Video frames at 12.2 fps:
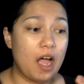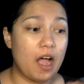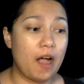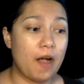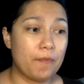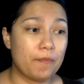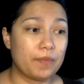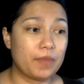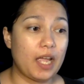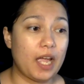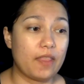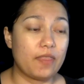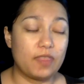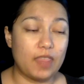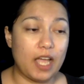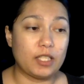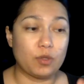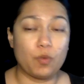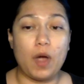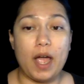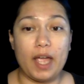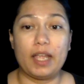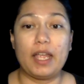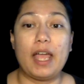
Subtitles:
And that's why